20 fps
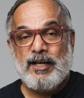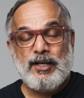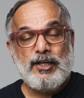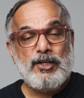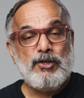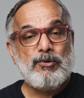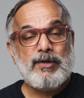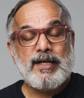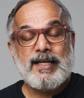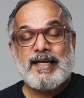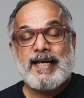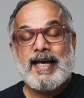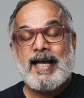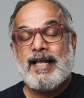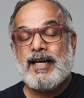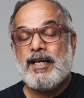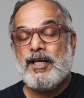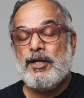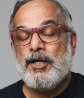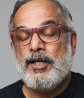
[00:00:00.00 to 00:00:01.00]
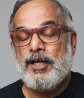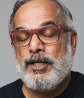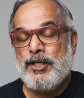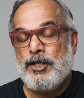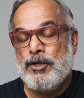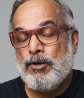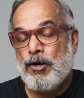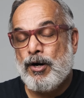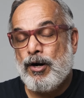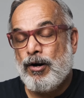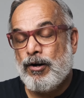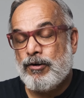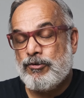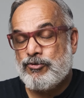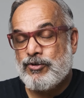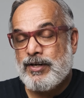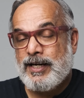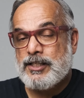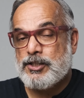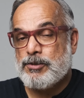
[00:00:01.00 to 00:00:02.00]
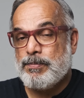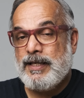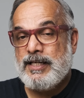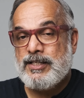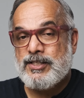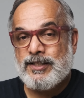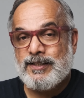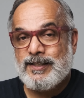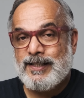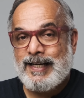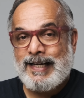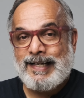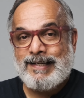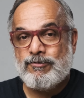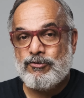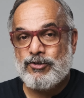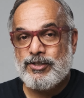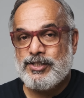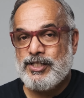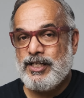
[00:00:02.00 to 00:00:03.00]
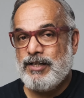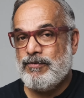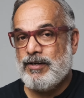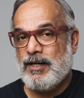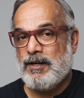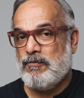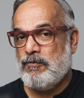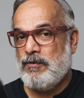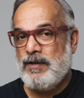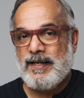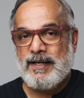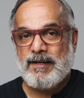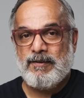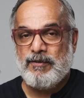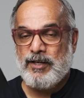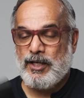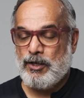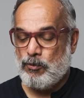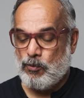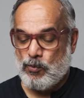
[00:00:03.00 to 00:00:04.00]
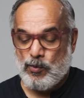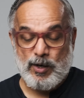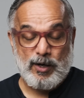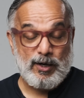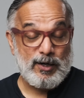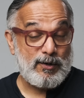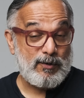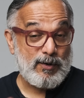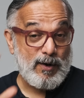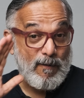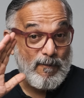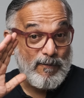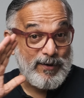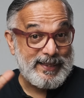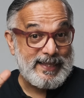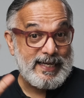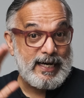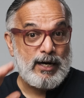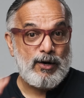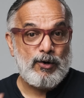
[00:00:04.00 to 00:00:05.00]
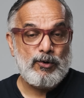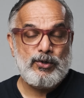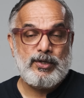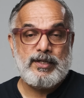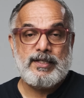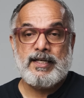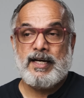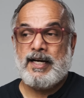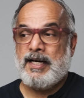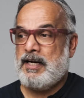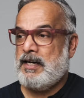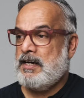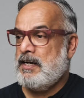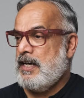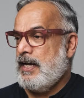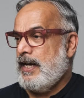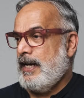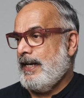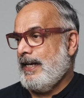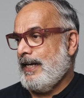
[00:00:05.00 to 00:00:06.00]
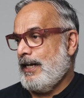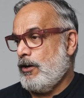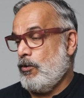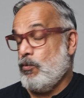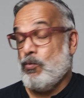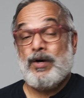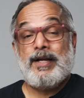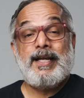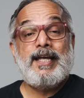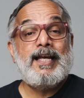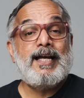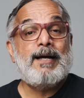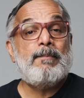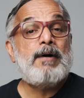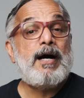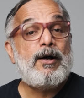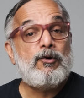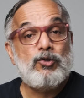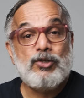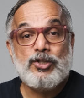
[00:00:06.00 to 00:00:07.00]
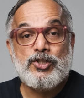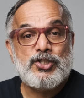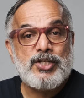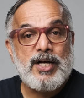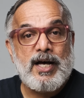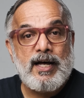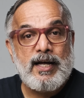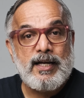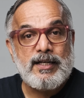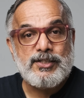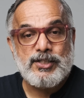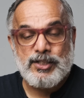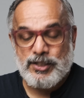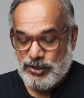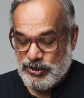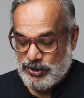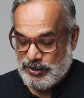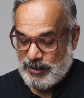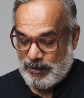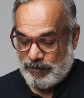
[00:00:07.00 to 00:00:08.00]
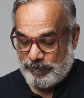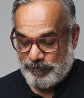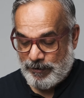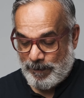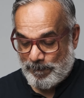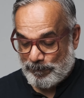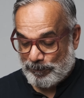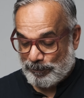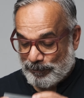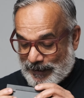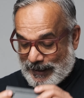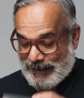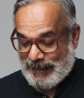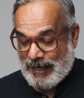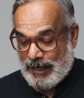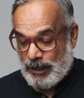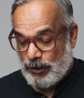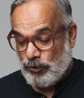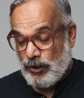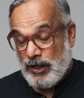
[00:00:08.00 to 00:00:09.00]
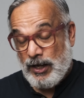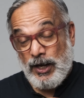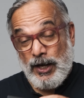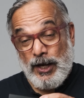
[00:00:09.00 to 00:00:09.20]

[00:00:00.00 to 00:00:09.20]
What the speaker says: you can carry your transmitter and receiver wherever you want without worrying about the charge and stuff. Now,